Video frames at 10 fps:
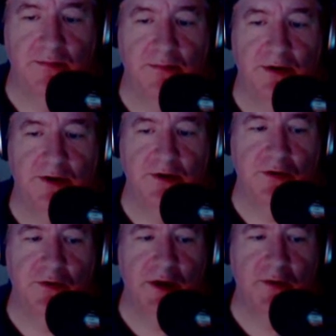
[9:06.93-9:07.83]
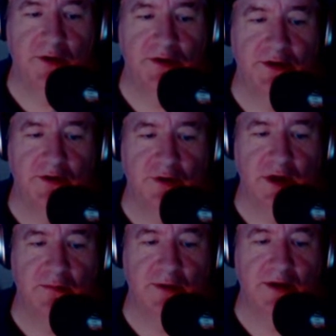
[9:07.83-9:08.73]
but knew it wasn't a
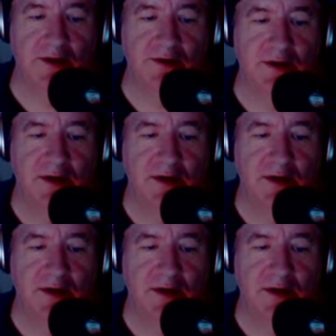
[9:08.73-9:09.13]
dream because